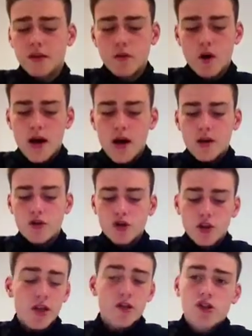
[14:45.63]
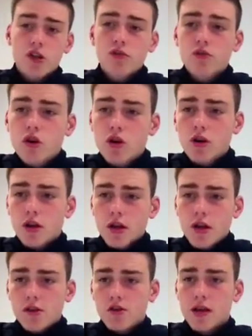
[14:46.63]
where you should hit the shuttlecock
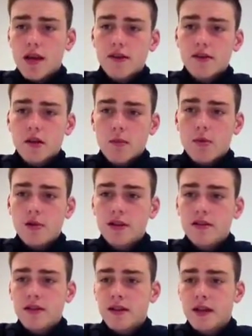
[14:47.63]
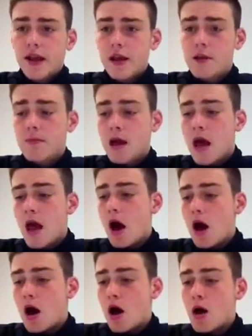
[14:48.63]
to get the points in the game,
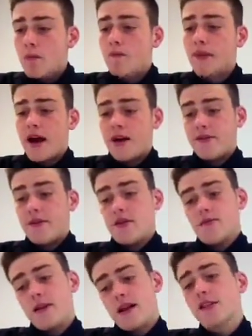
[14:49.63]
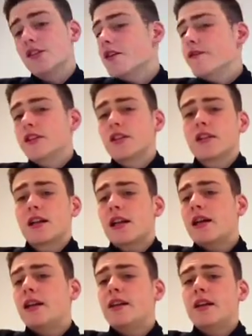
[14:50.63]
and the playing surface is
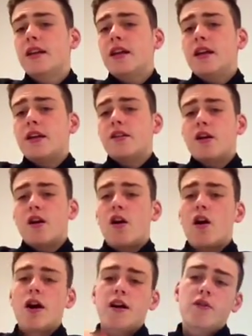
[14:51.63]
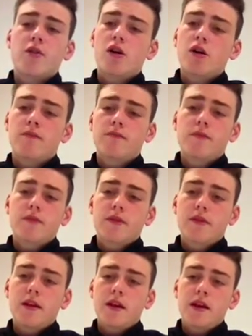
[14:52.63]
clean. The higher you are
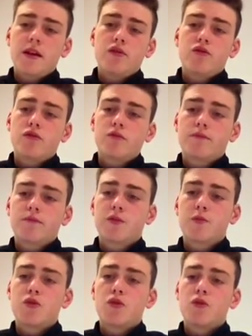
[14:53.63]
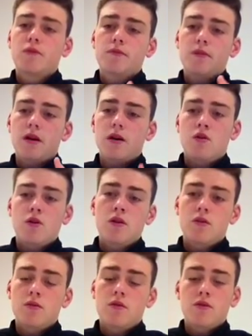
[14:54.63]
in your sport,
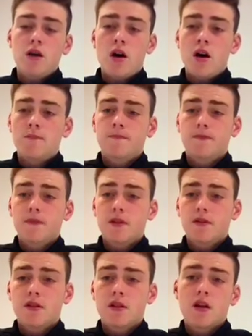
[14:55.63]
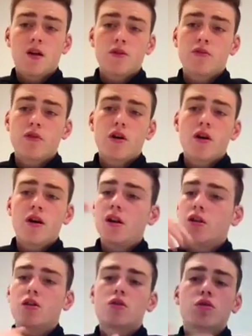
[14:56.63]
to the lower you are,
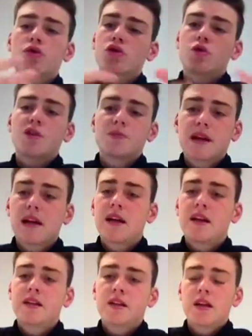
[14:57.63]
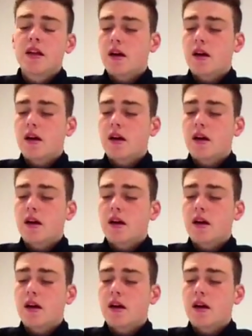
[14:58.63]
the court should always be clean.